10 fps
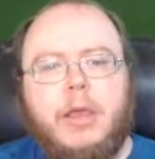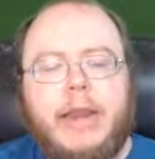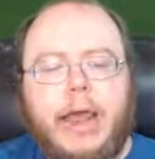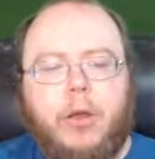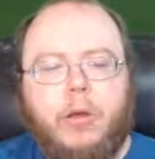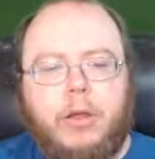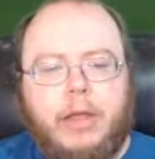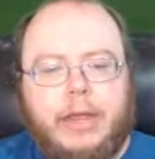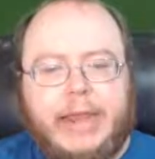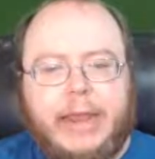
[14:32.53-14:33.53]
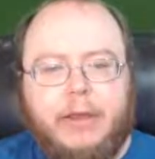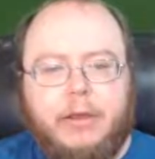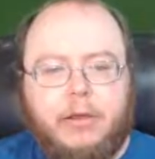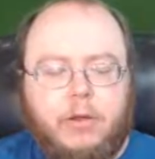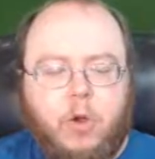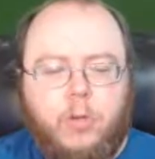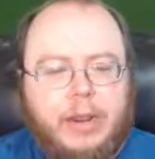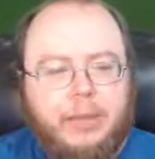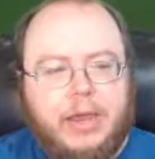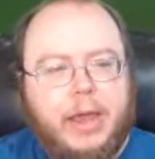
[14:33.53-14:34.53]
Now, again,
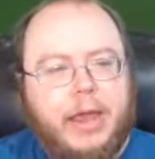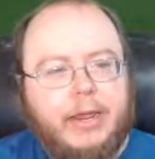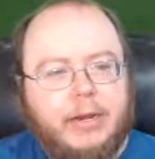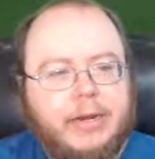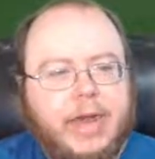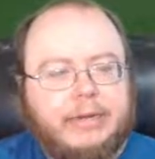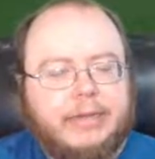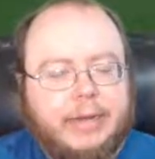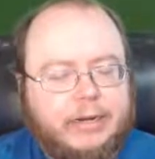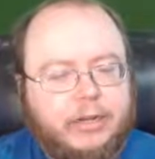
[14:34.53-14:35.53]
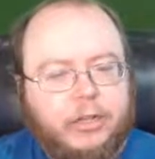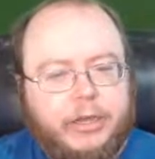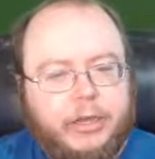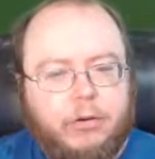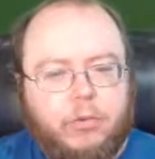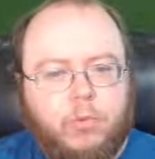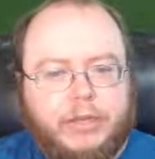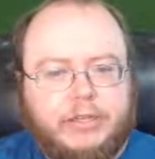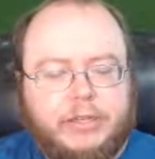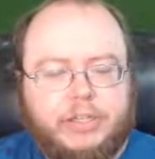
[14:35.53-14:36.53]
OpenAPI, not technically
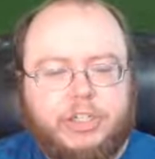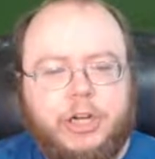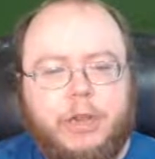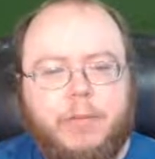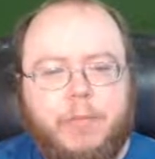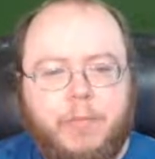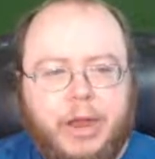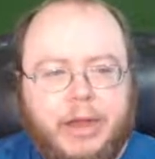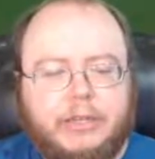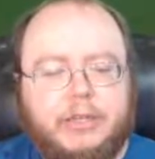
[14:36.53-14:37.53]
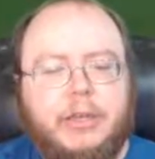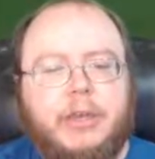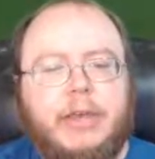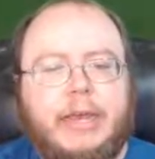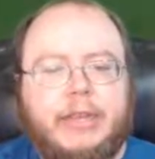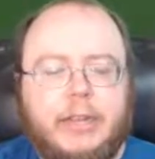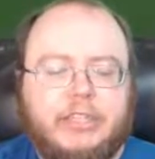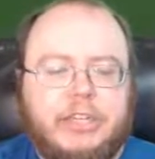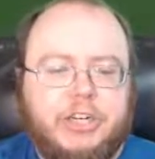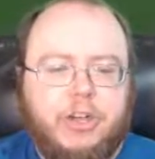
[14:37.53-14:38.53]
REST-ish, but it
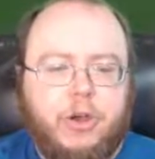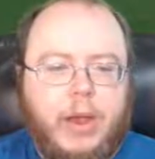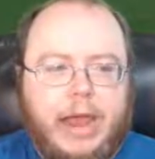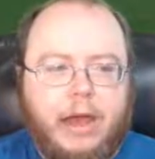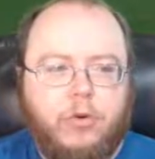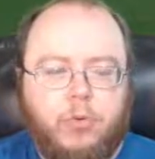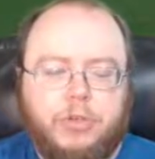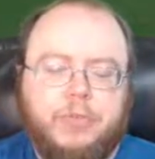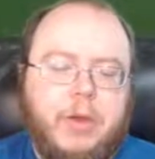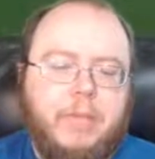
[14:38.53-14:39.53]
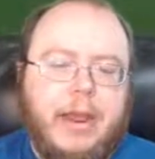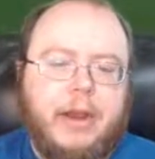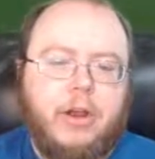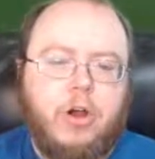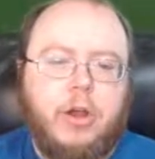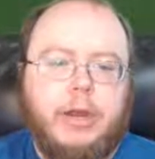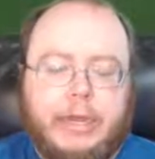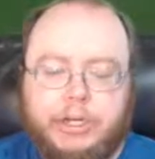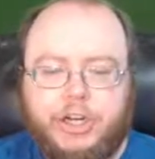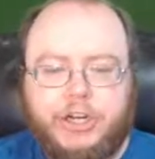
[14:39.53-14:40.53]
does need to know how to respond back on
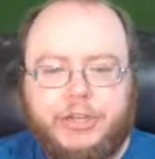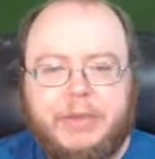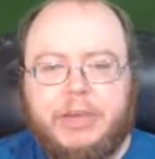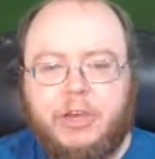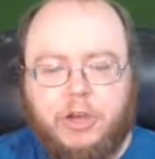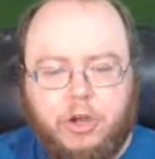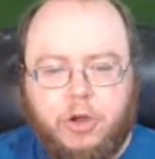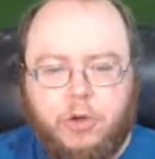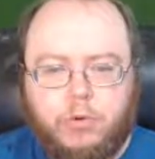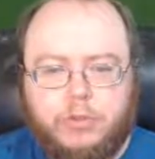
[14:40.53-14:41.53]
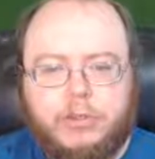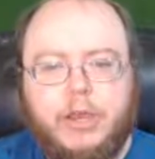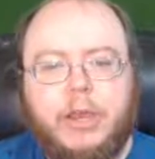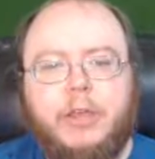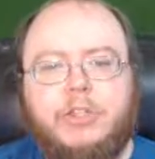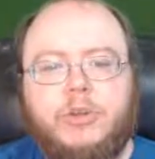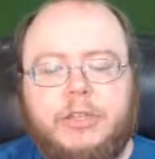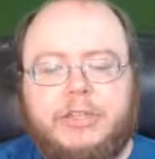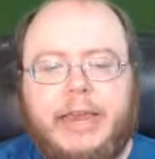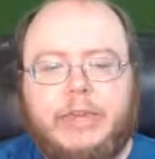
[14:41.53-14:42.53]
HTTP codes. So in
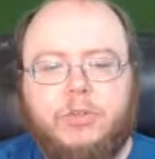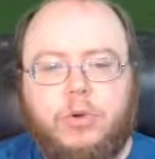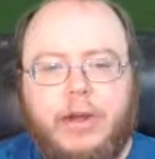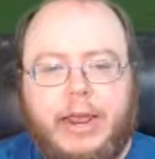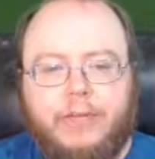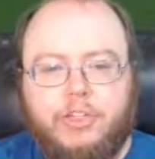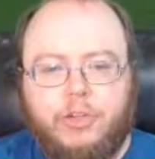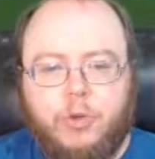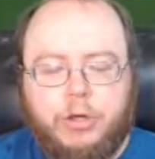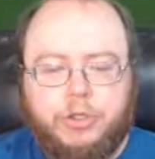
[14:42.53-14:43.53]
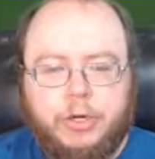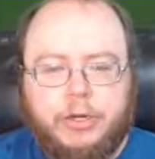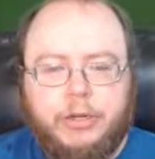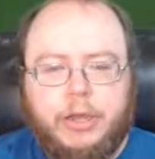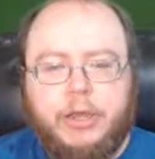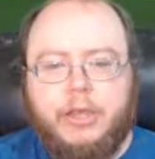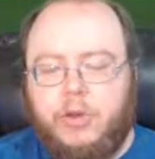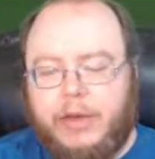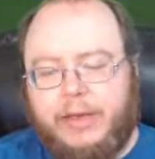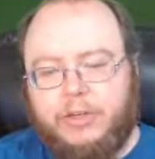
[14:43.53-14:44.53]
this case, we're going to have a 200.
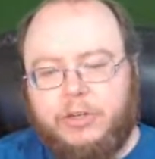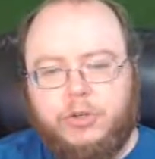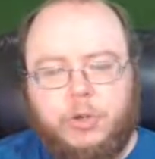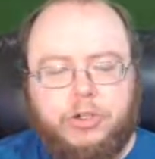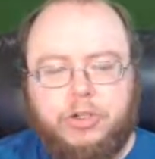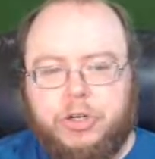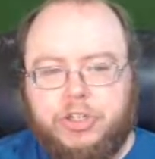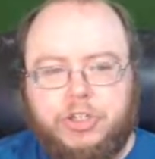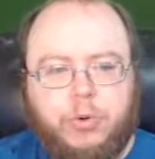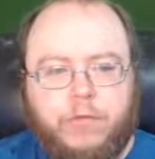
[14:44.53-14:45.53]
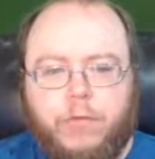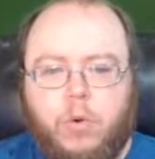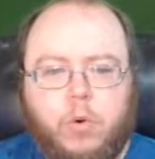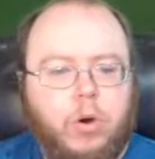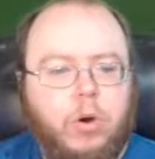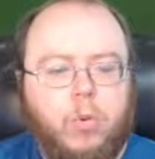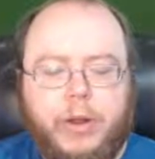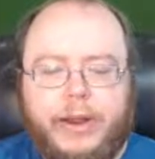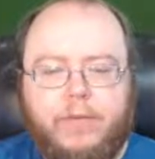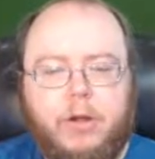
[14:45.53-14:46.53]
You can have a 200, 204,
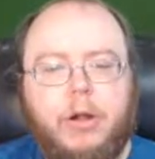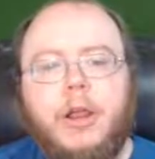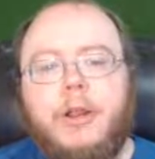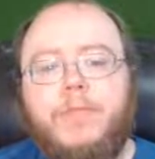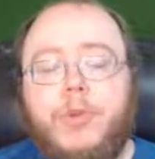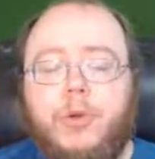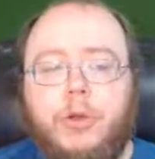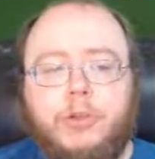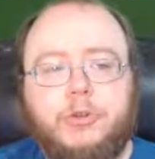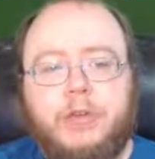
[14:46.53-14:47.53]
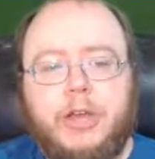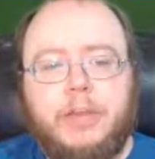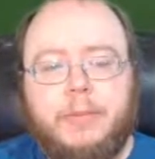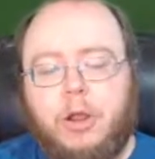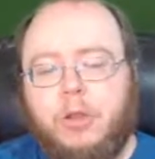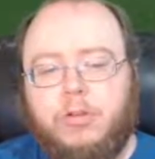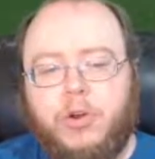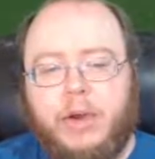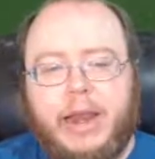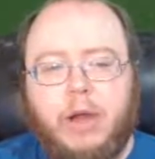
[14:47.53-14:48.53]
whatever. You can also document all of
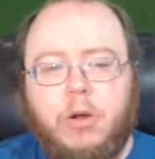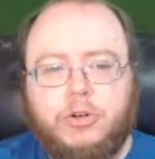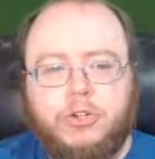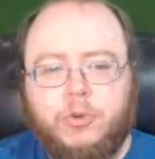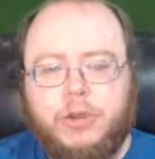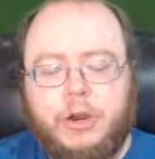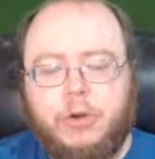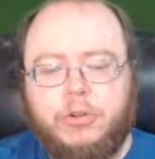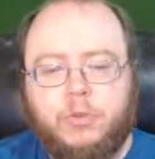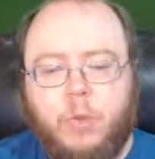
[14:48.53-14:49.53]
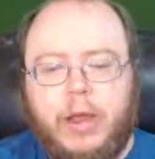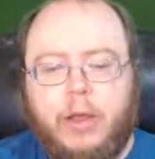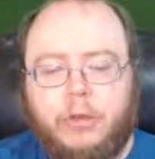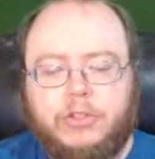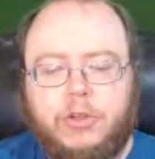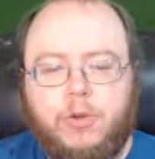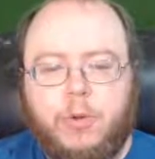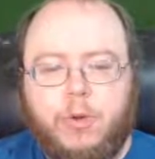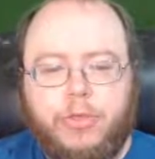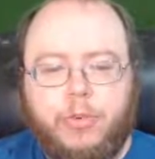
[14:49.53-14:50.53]
your errors through here as well. So
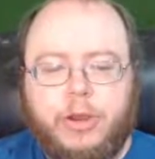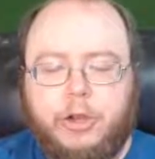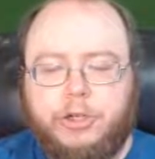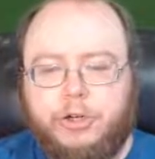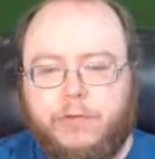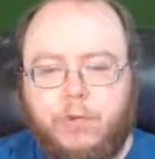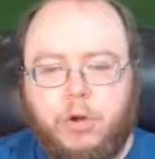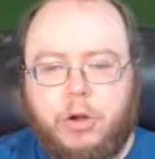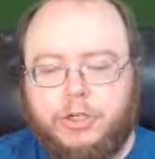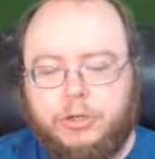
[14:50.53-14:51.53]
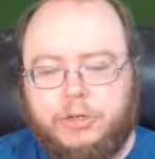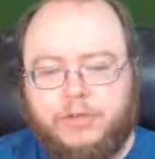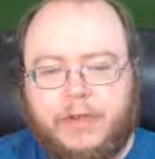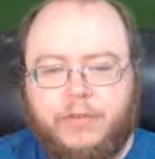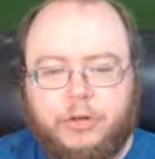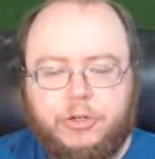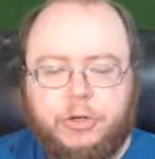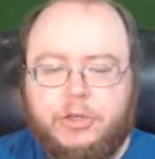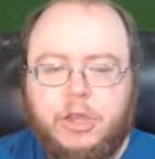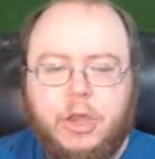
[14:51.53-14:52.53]
both 300, 400s, 500s,